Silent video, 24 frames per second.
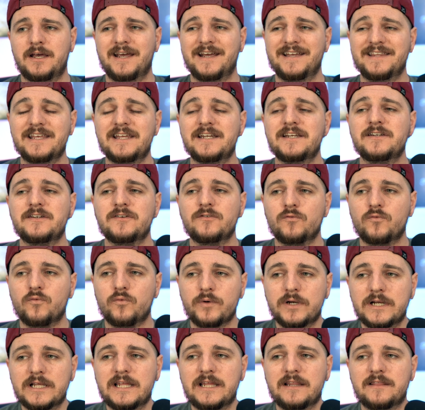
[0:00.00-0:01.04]
and then
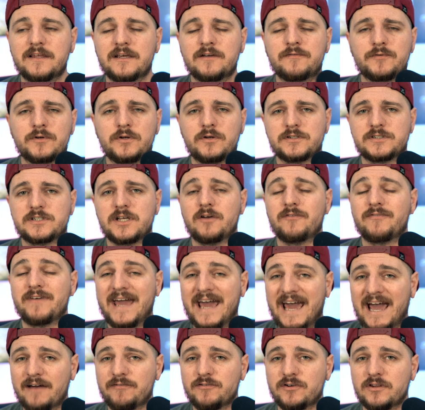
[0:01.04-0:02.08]
really think for yourself
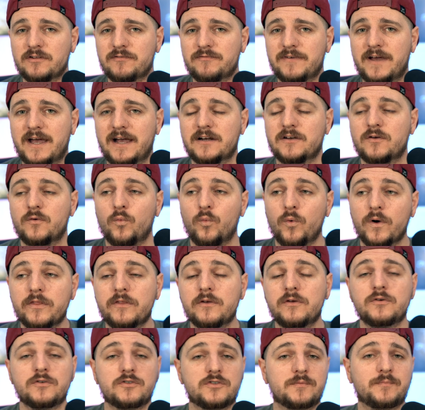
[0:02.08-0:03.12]
after the fact
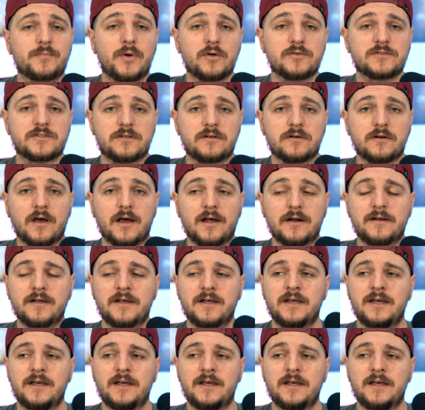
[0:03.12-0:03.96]
whether you should post it or not.